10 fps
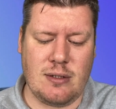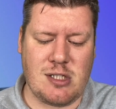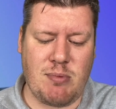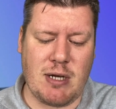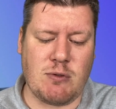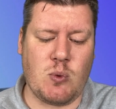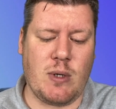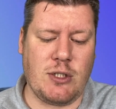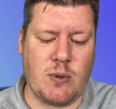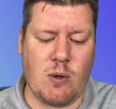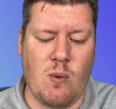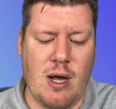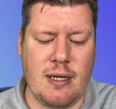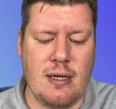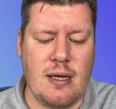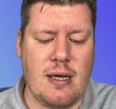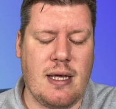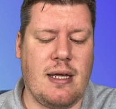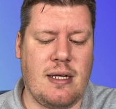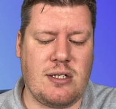spring of 2021
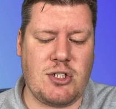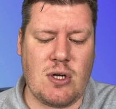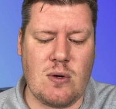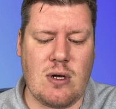is a show